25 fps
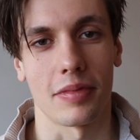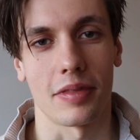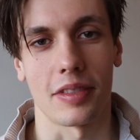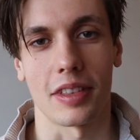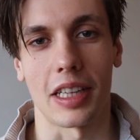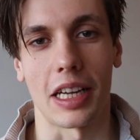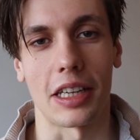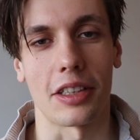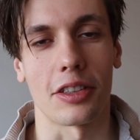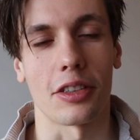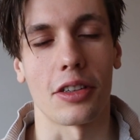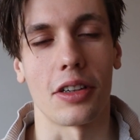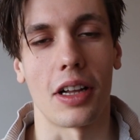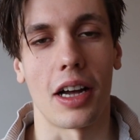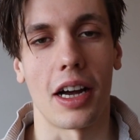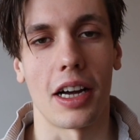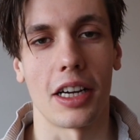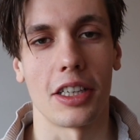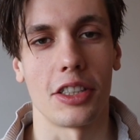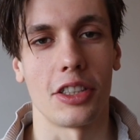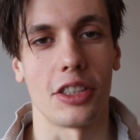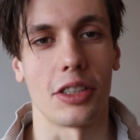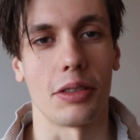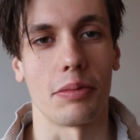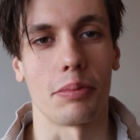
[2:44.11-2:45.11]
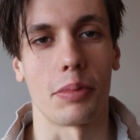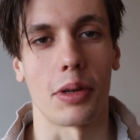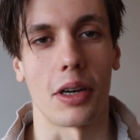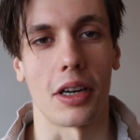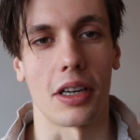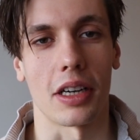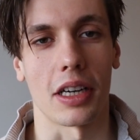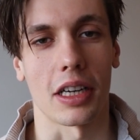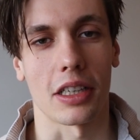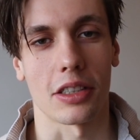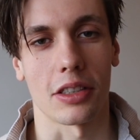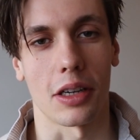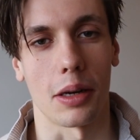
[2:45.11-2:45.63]
dental hygiene
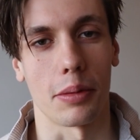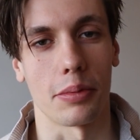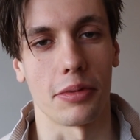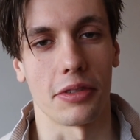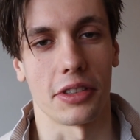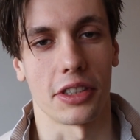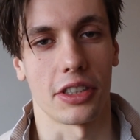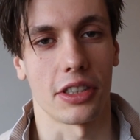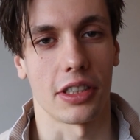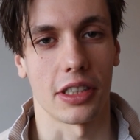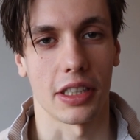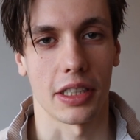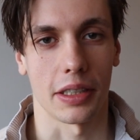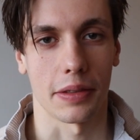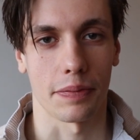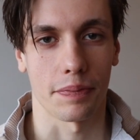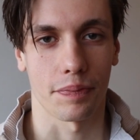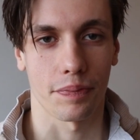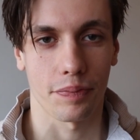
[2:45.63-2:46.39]
products, obviously.